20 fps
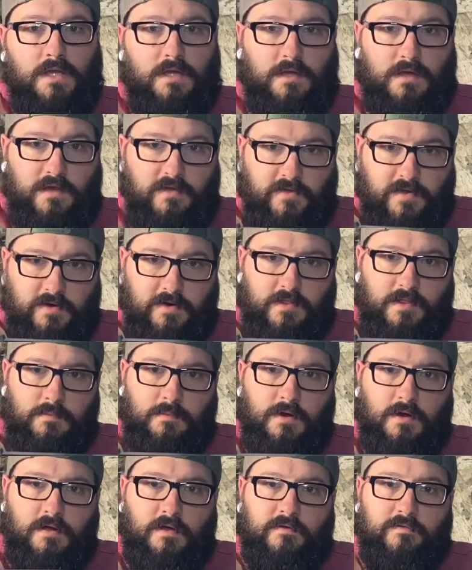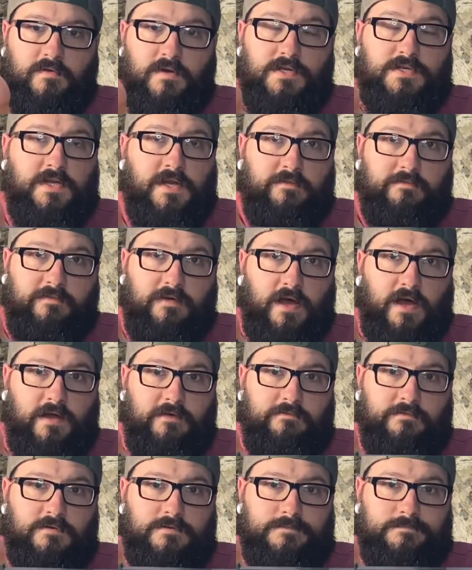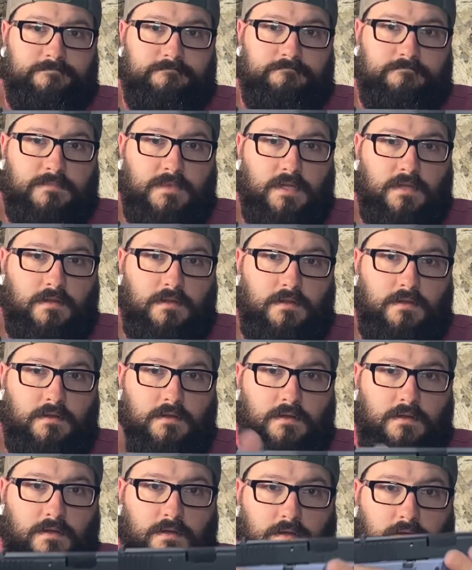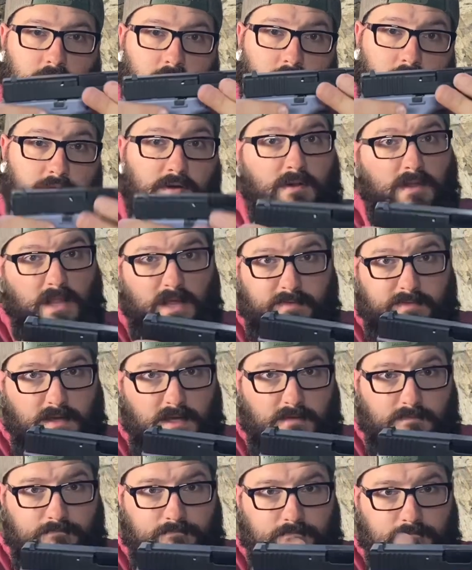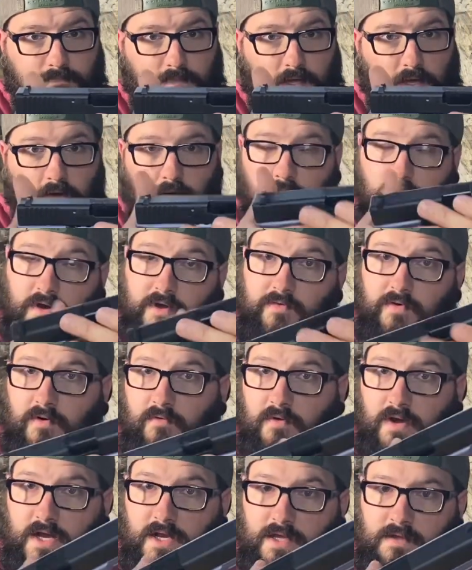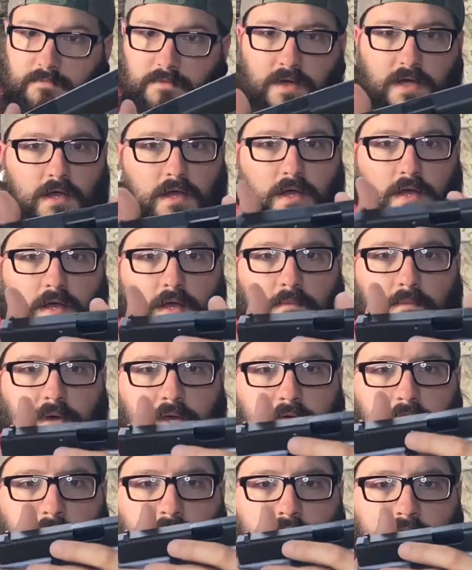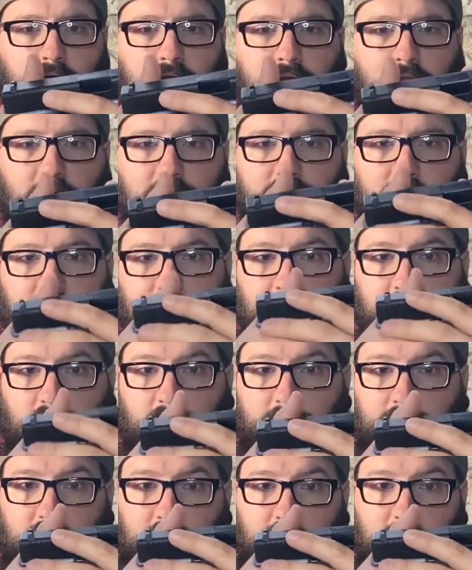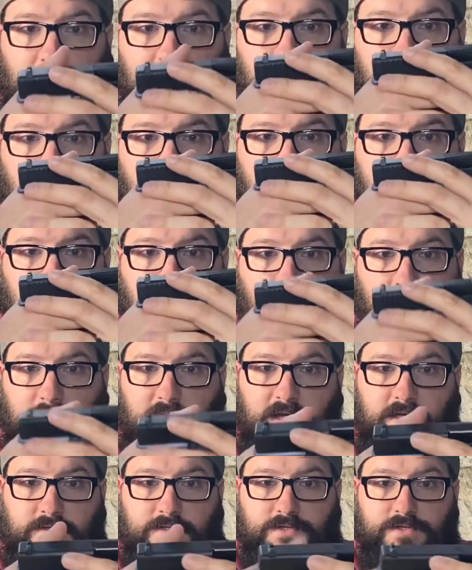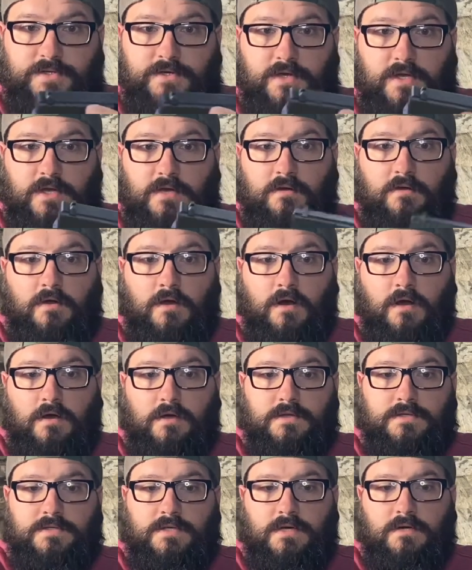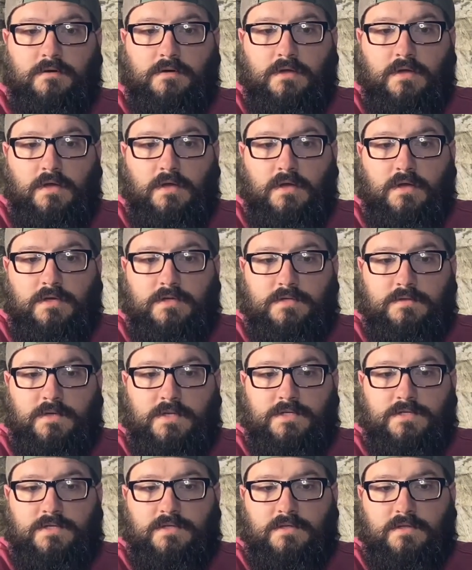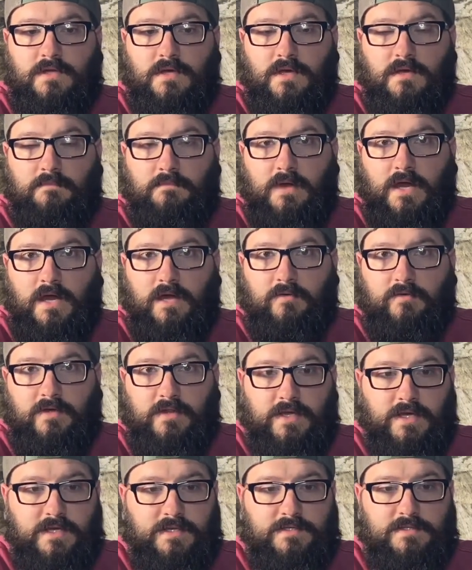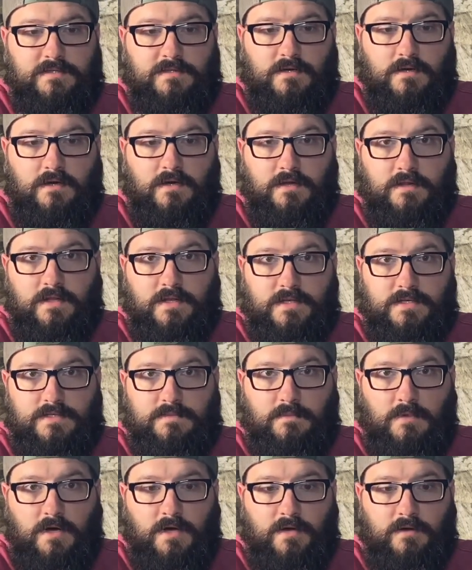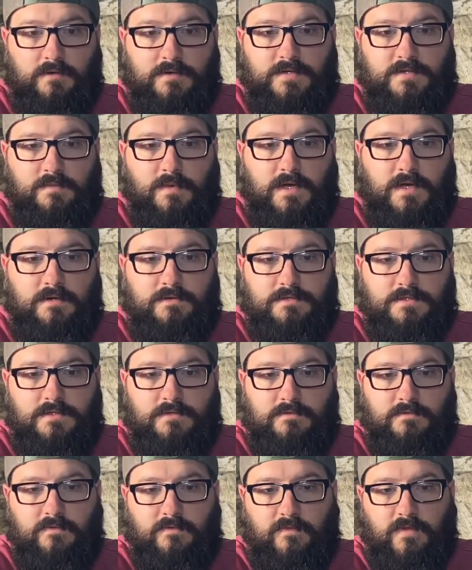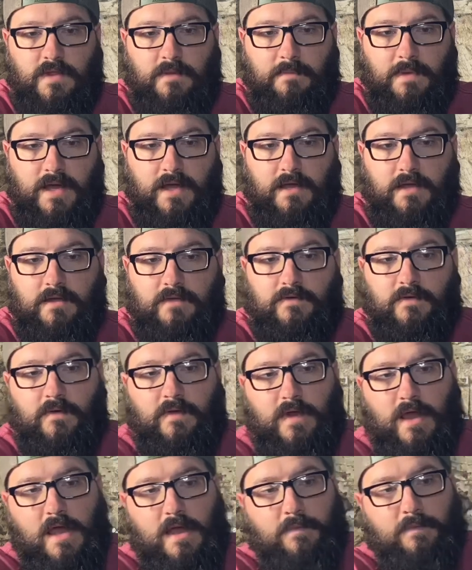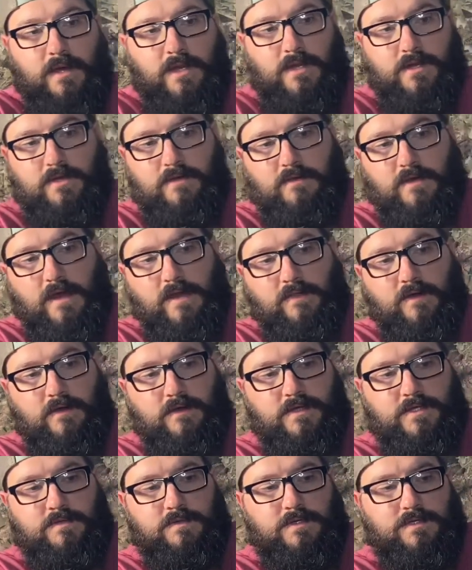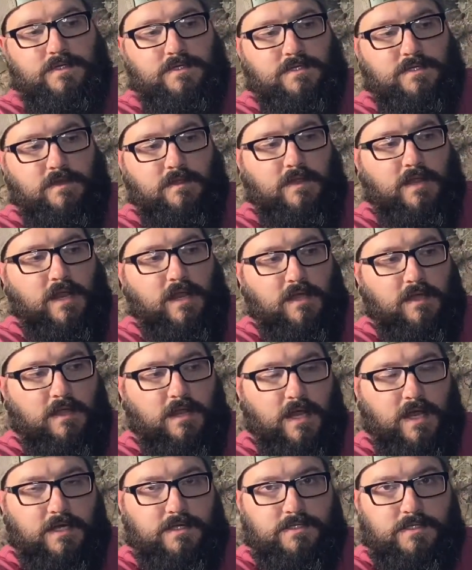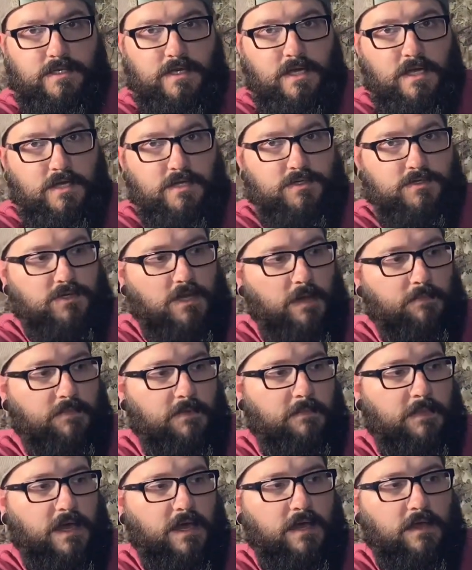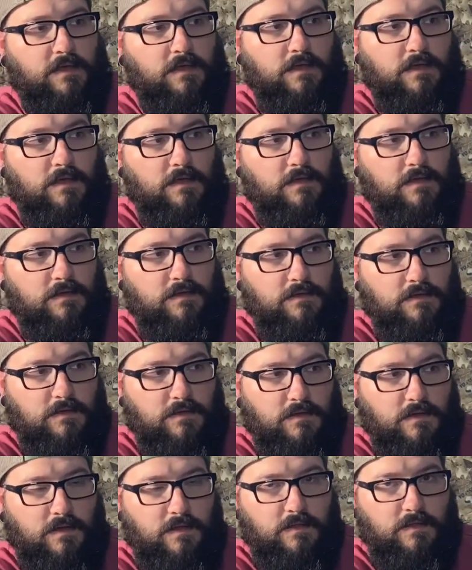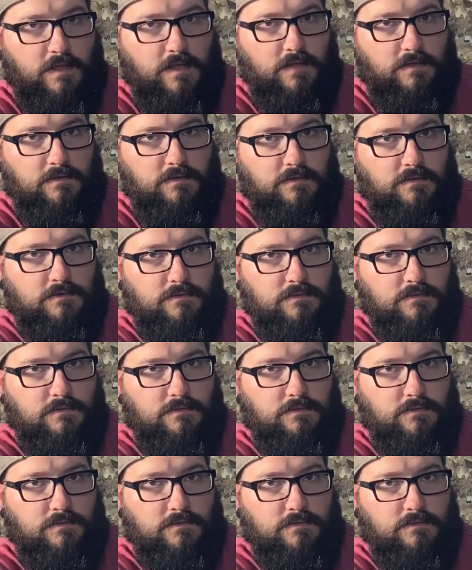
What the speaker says: if you're in the market for a Gen 5 and you're a lefty or even a righty, but you prefer to have the availability of ambidextrous shooting, you can also switch the mag release on this model as well to flip back. So I am going to do that. I'm going to switch it so that I can actually drop the mag and then